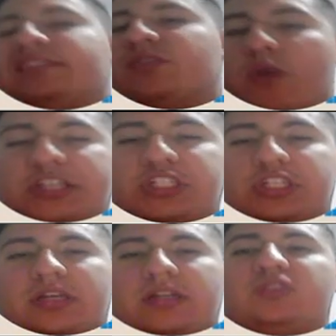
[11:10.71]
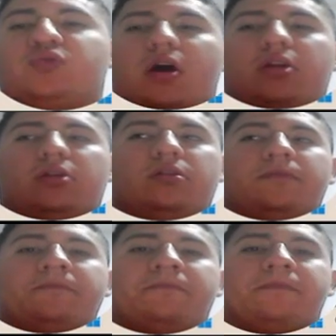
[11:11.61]
question, and try to
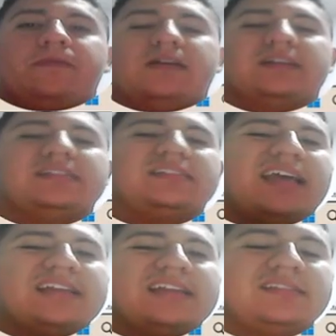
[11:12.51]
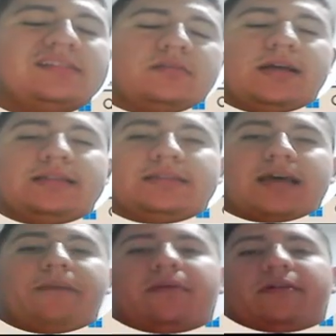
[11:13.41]
assess that
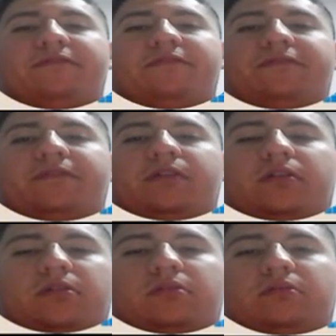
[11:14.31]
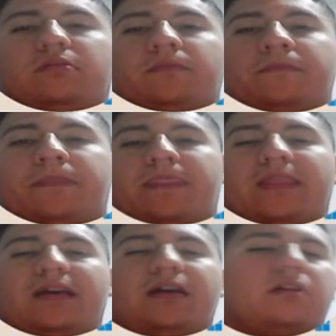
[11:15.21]
type of uh,
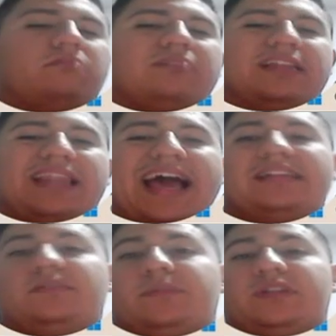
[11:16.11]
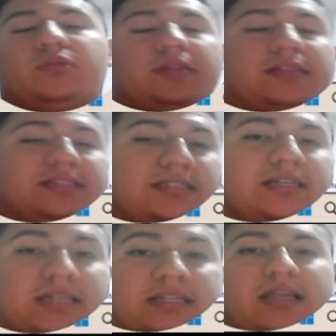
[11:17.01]
class between the
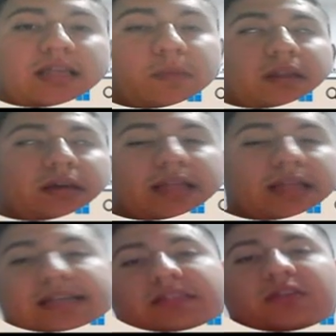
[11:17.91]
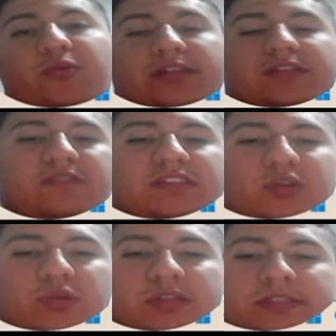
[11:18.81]
student that made a class and the rest of the
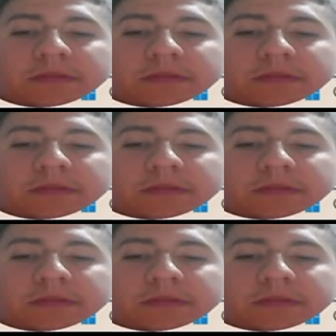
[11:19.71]
students.